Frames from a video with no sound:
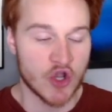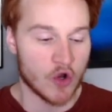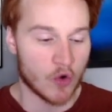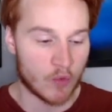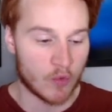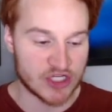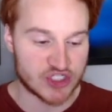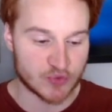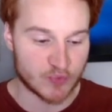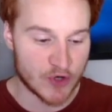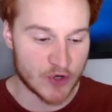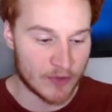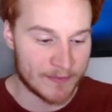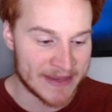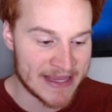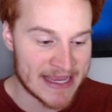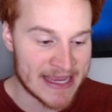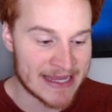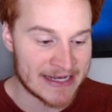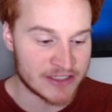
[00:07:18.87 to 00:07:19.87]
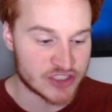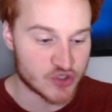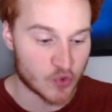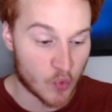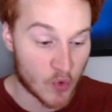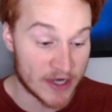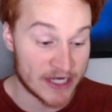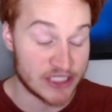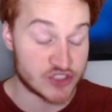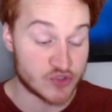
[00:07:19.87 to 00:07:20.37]
which will be in
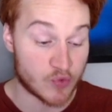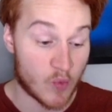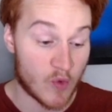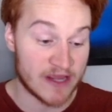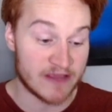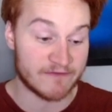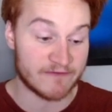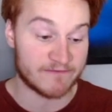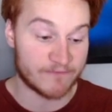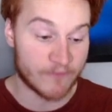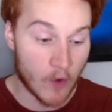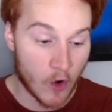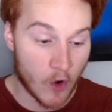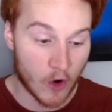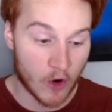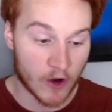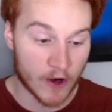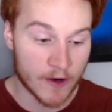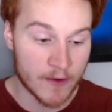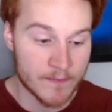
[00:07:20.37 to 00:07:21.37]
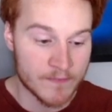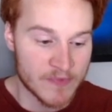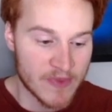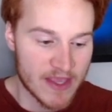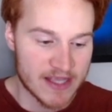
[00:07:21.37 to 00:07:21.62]
2024.